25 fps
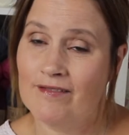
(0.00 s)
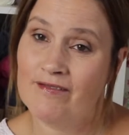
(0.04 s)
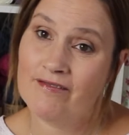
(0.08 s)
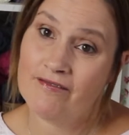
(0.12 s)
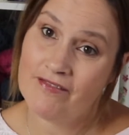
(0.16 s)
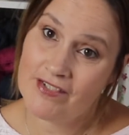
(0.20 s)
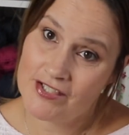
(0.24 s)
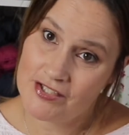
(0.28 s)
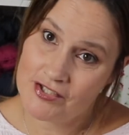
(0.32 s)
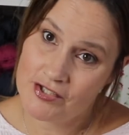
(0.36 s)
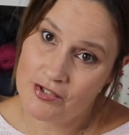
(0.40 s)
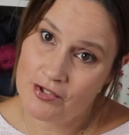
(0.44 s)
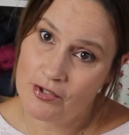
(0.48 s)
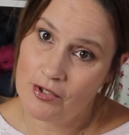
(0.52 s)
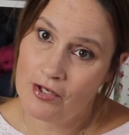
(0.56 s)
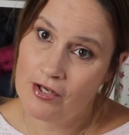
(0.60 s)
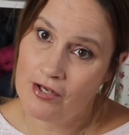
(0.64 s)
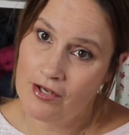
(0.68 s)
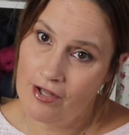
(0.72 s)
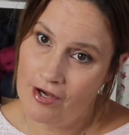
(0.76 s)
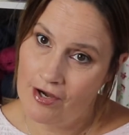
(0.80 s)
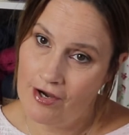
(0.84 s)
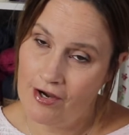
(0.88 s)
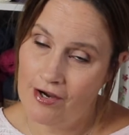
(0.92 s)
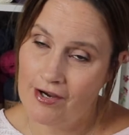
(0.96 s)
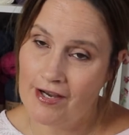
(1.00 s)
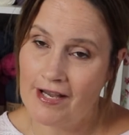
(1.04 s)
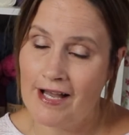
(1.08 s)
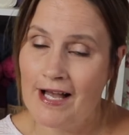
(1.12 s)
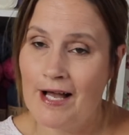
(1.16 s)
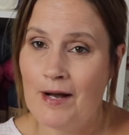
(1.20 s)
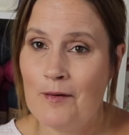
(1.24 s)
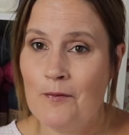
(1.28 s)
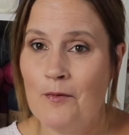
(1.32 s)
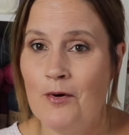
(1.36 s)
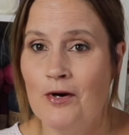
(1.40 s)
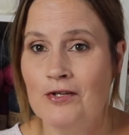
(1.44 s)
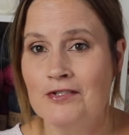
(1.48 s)
video log
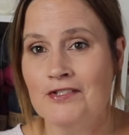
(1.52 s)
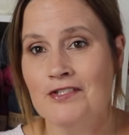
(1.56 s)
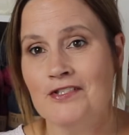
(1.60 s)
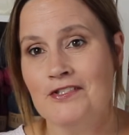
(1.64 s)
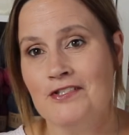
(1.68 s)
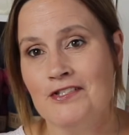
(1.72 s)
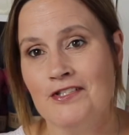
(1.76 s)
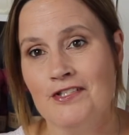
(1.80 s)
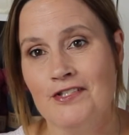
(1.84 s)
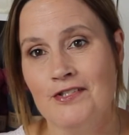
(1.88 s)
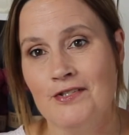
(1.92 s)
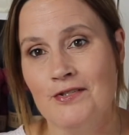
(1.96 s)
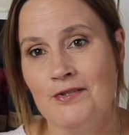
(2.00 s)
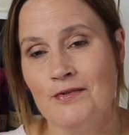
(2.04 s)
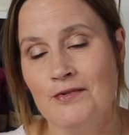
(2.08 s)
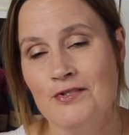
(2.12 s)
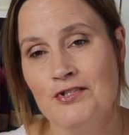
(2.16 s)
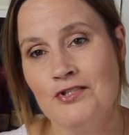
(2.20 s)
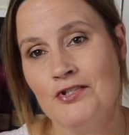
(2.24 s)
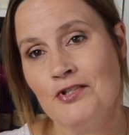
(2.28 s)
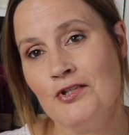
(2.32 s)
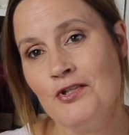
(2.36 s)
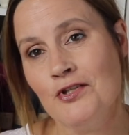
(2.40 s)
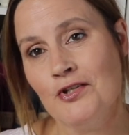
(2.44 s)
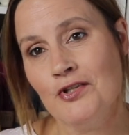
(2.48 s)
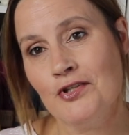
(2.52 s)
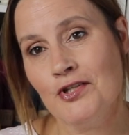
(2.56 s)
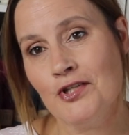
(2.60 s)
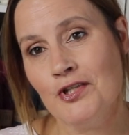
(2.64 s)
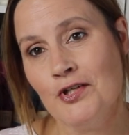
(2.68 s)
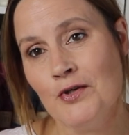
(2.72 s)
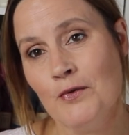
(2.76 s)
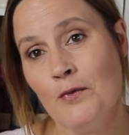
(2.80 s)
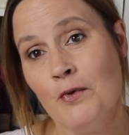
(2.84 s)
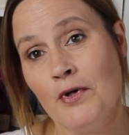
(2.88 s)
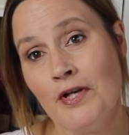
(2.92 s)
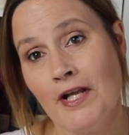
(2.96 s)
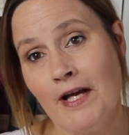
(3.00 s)
I wanted to show
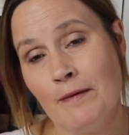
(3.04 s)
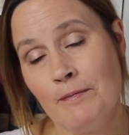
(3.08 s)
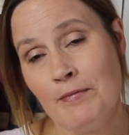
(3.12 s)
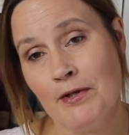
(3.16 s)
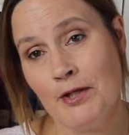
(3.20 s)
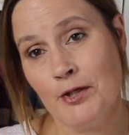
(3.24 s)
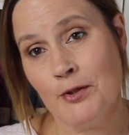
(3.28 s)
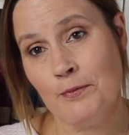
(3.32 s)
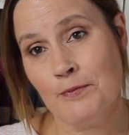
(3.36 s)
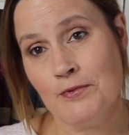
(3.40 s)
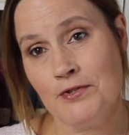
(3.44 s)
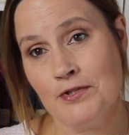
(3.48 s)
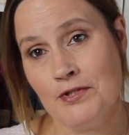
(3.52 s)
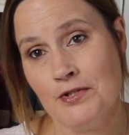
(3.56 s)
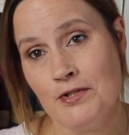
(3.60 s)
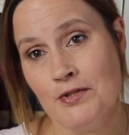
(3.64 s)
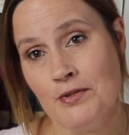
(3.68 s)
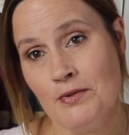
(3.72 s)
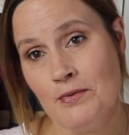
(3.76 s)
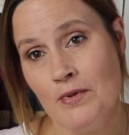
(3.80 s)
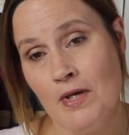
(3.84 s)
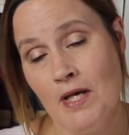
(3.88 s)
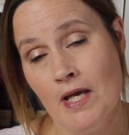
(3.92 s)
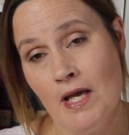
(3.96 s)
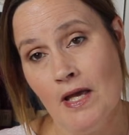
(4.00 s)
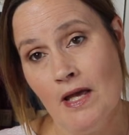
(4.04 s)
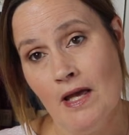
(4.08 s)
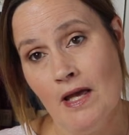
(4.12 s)
you what I've been up to